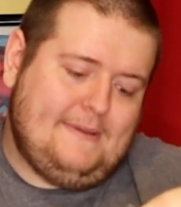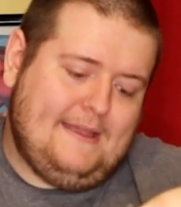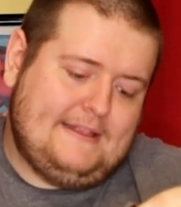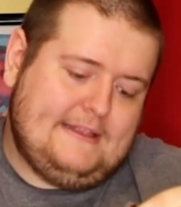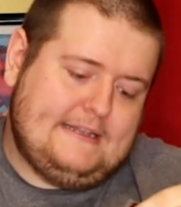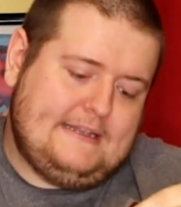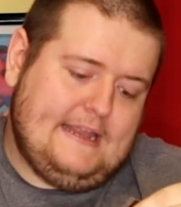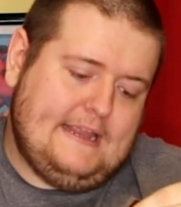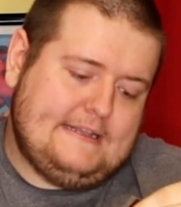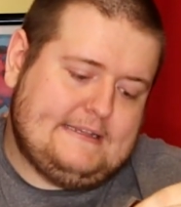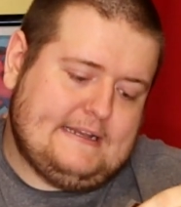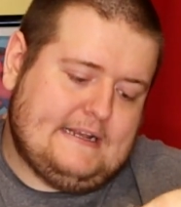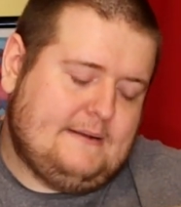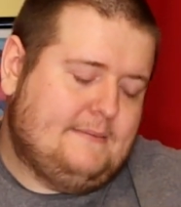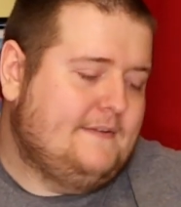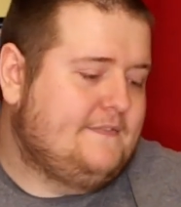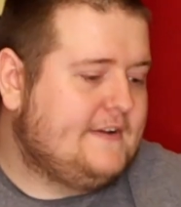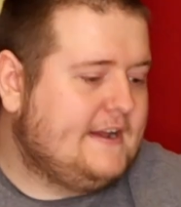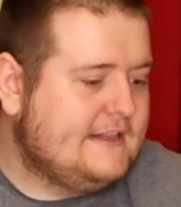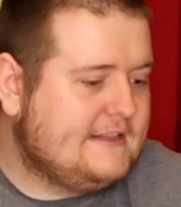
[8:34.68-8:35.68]
had the dates on them. I
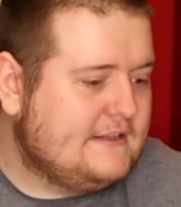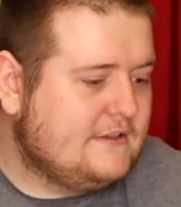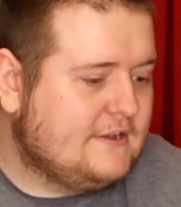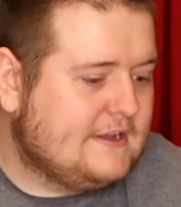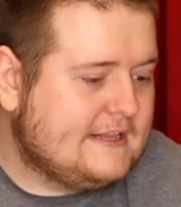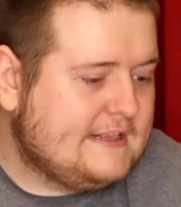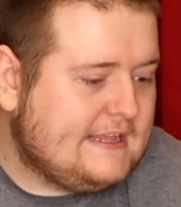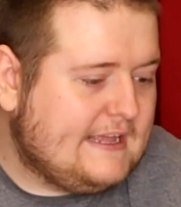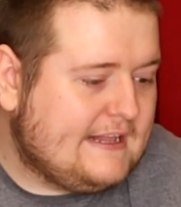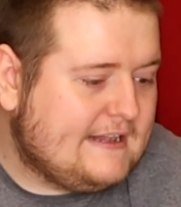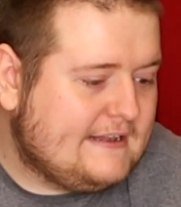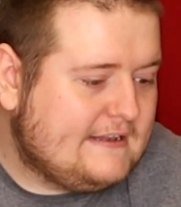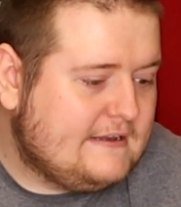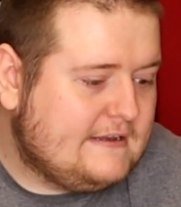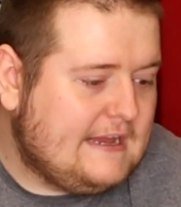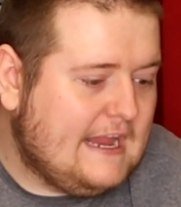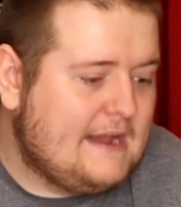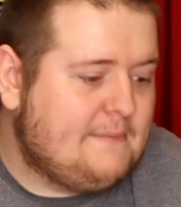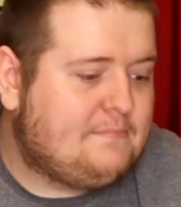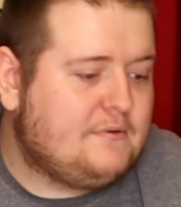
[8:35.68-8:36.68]
forgot to look at that.
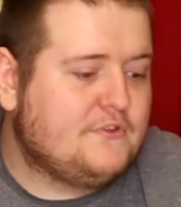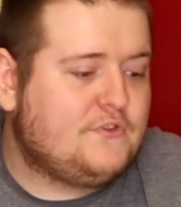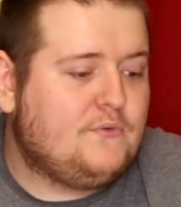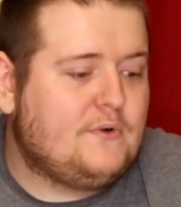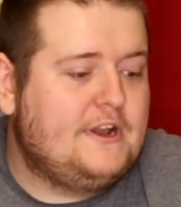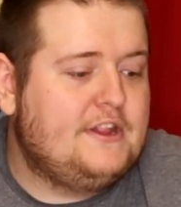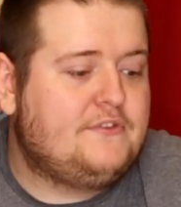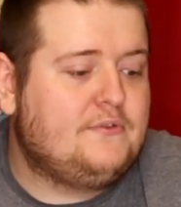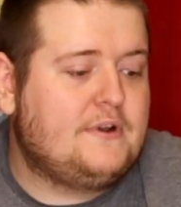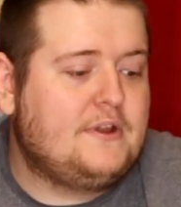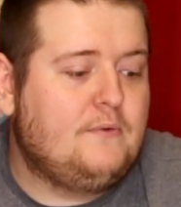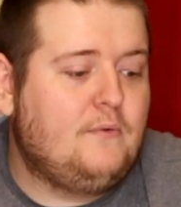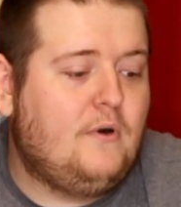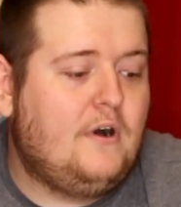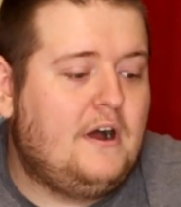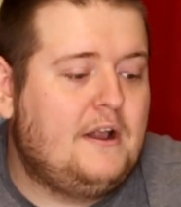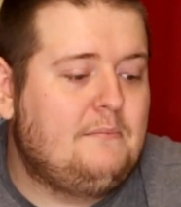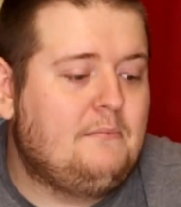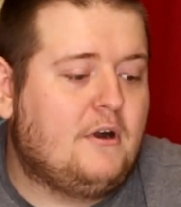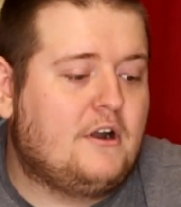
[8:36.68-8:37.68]
April
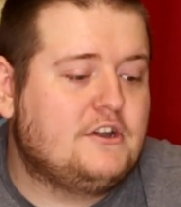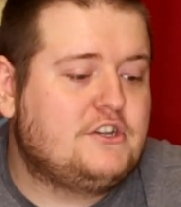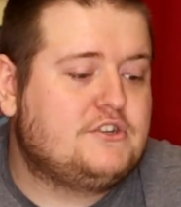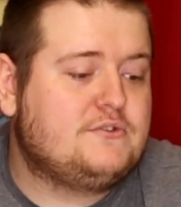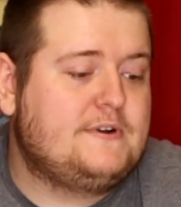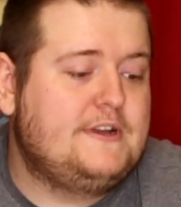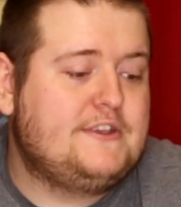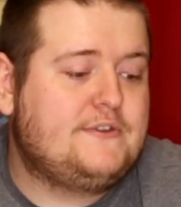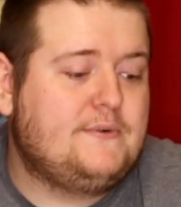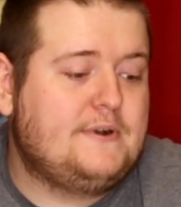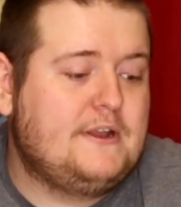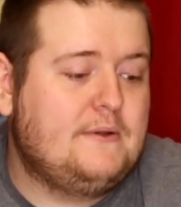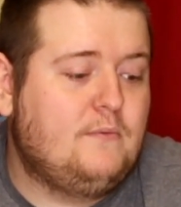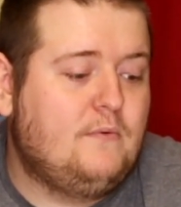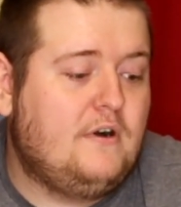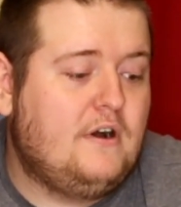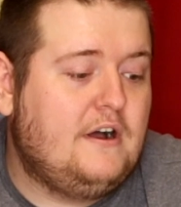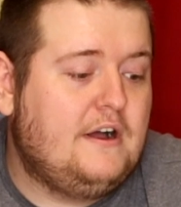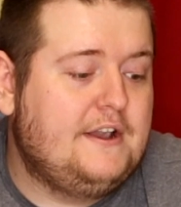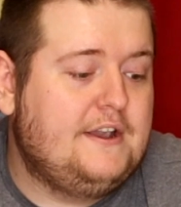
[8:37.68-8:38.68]
2021, March
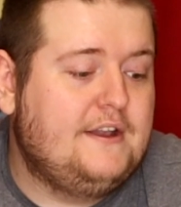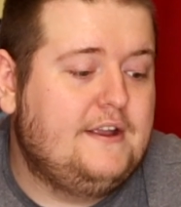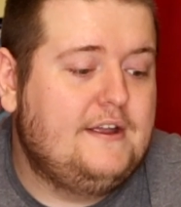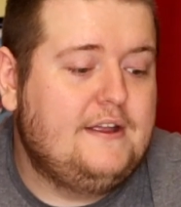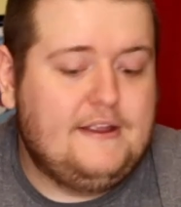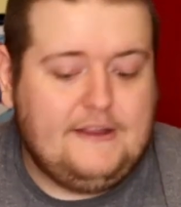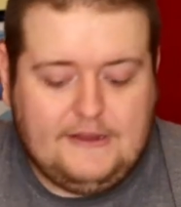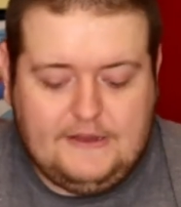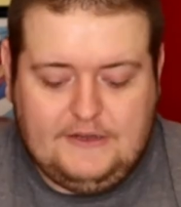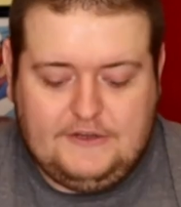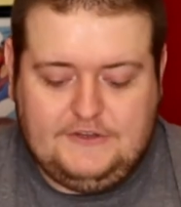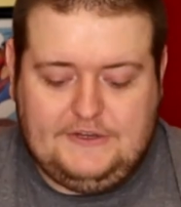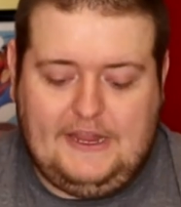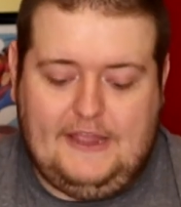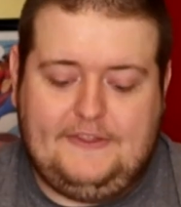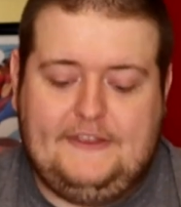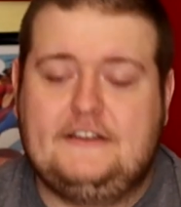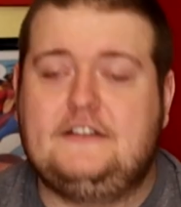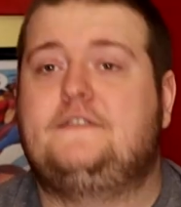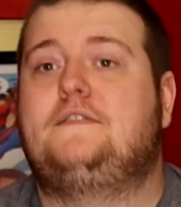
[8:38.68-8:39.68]
2021. So yeah,
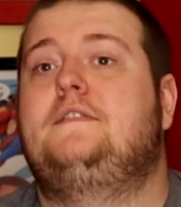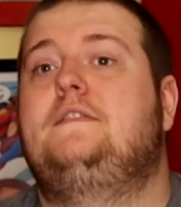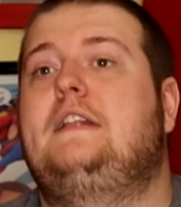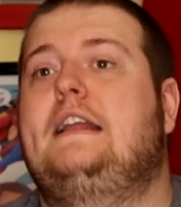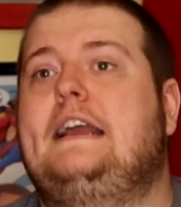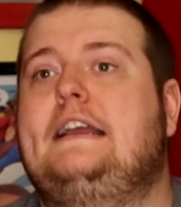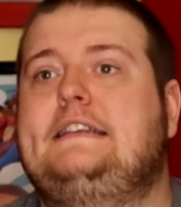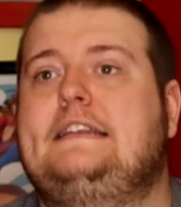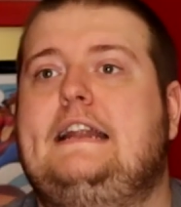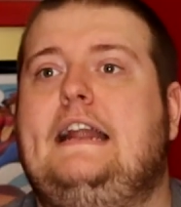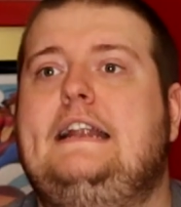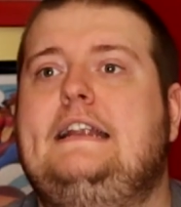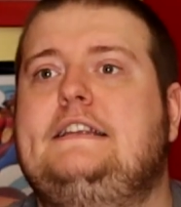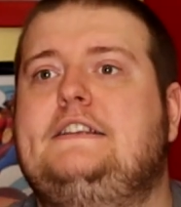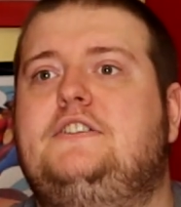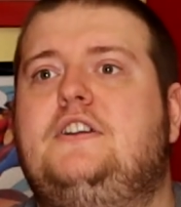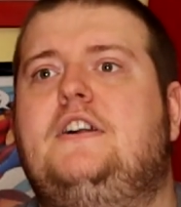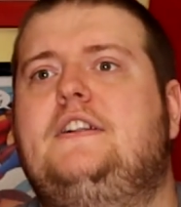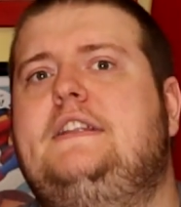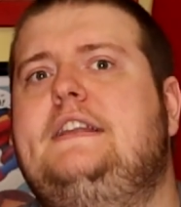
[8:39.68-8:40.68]
these are, like I said, I didn't
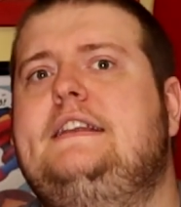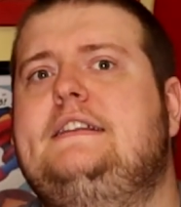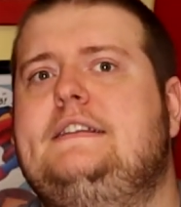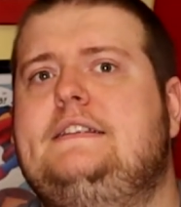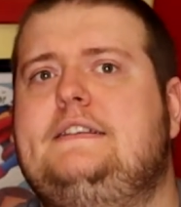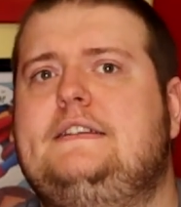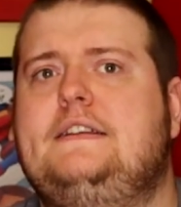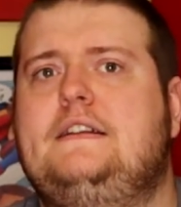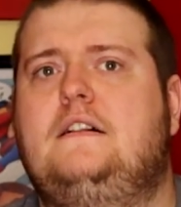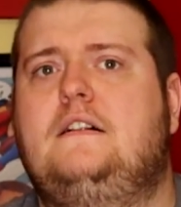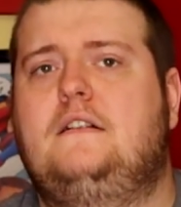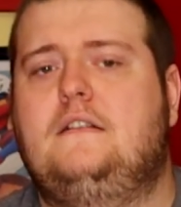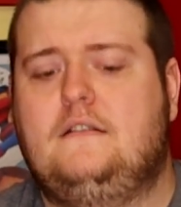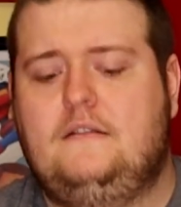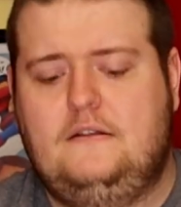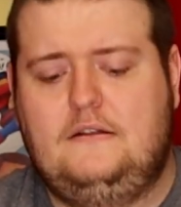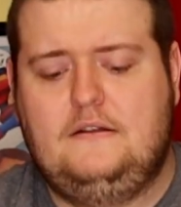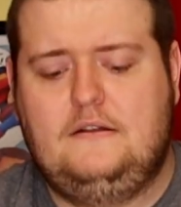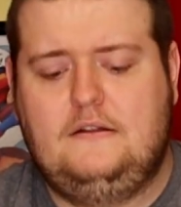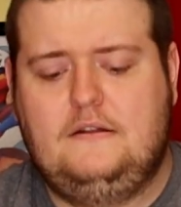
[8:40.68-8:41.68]
start these until
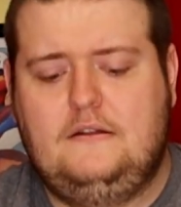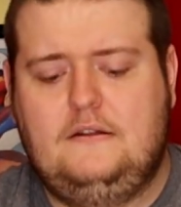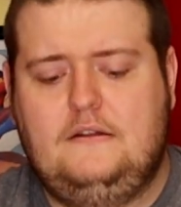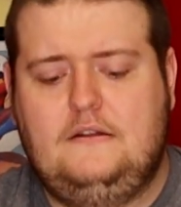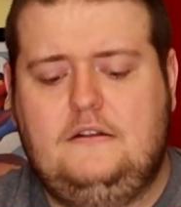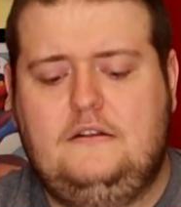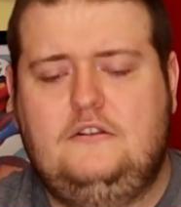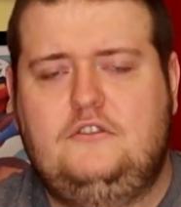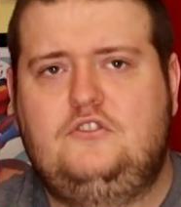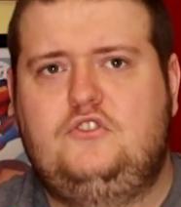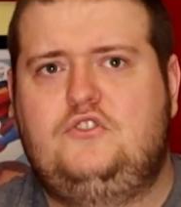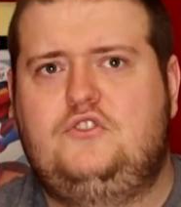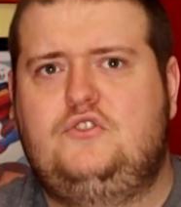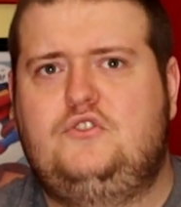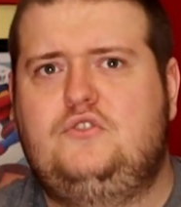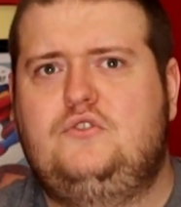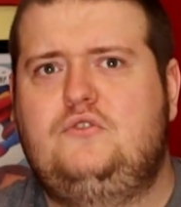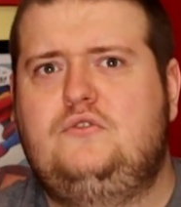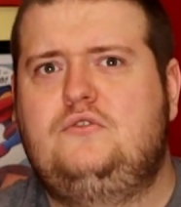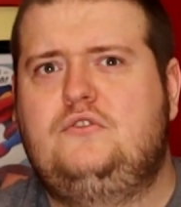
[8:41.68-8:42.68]

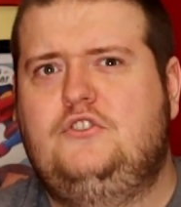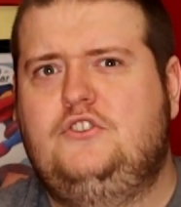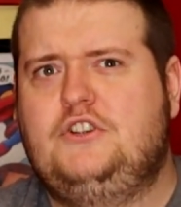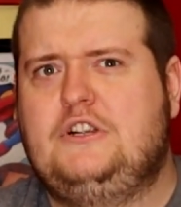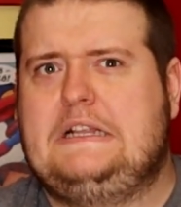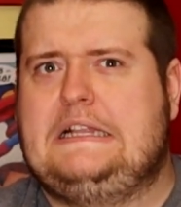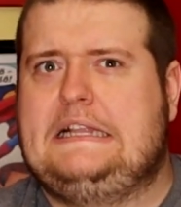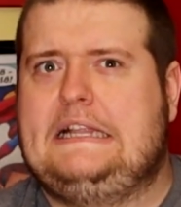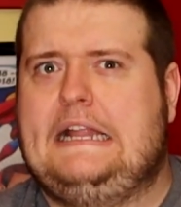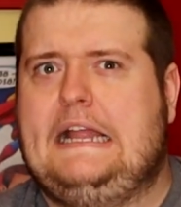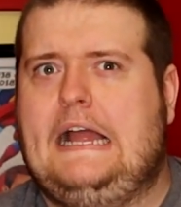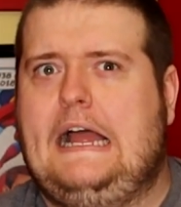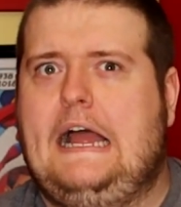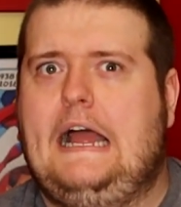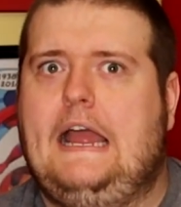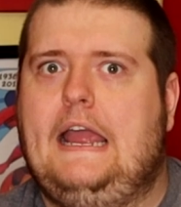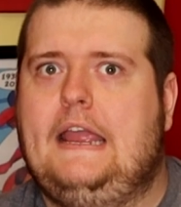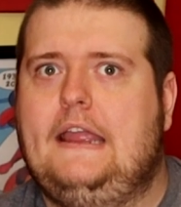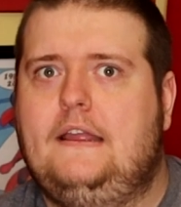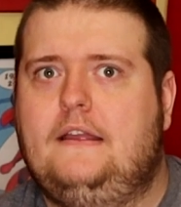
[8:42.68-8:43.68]
June or July.
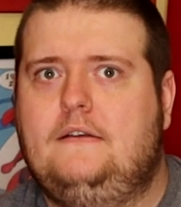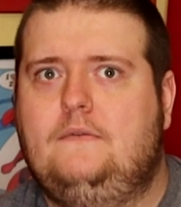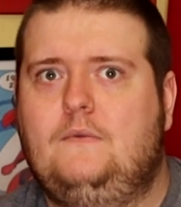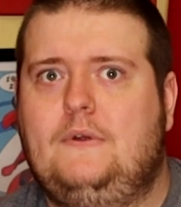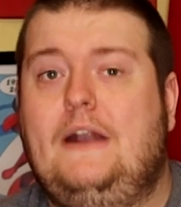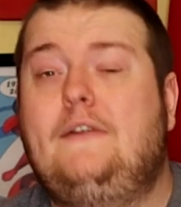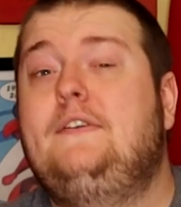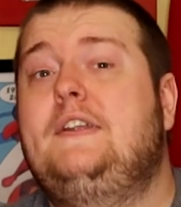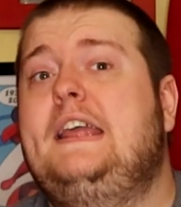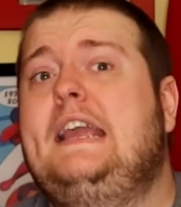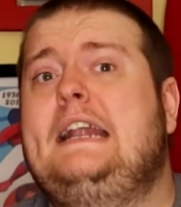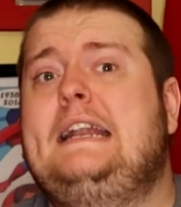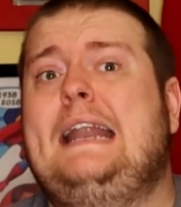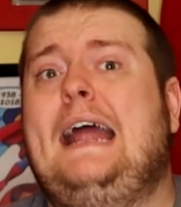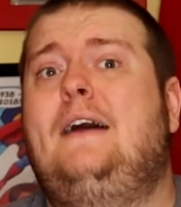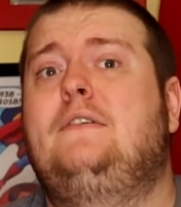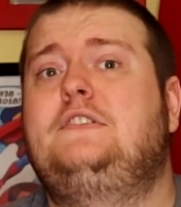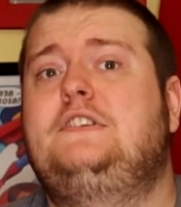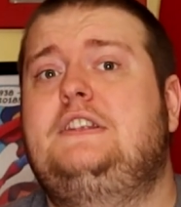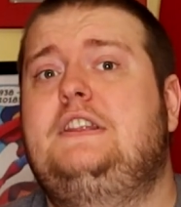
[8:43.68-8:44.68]
Whenever they
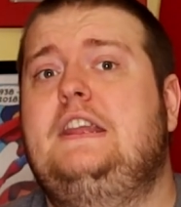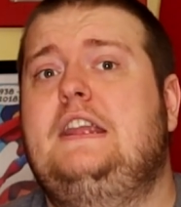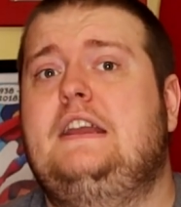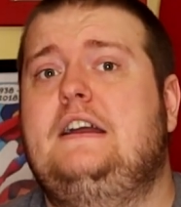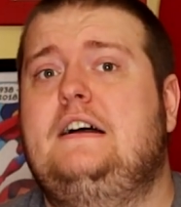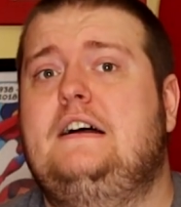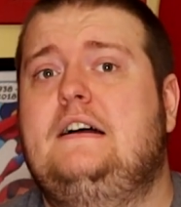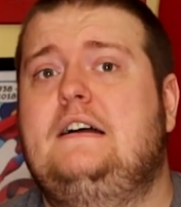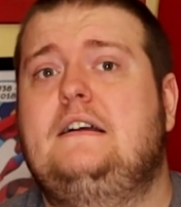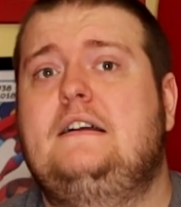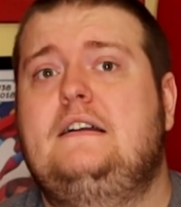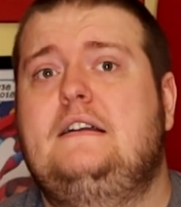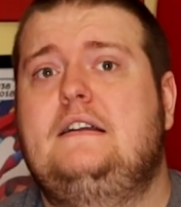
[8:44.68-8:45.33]
announced the